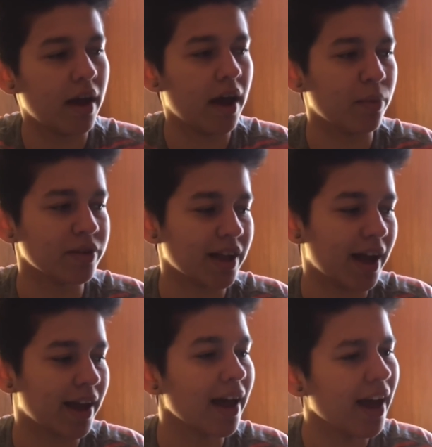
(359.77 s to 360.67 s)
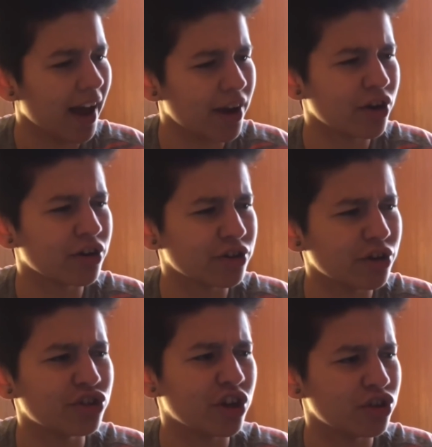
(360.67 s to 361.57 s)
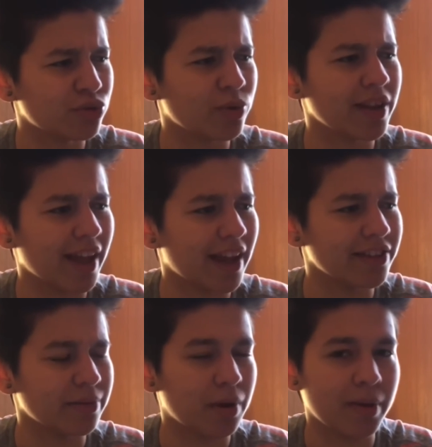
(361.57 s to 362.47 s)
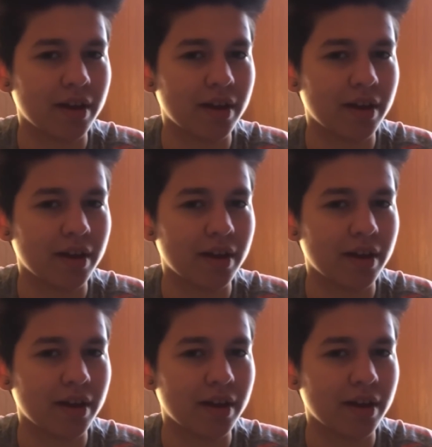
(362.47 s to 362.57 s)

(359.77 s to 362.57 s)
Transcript: and was like, hey, your, your son's really handsome, and I'm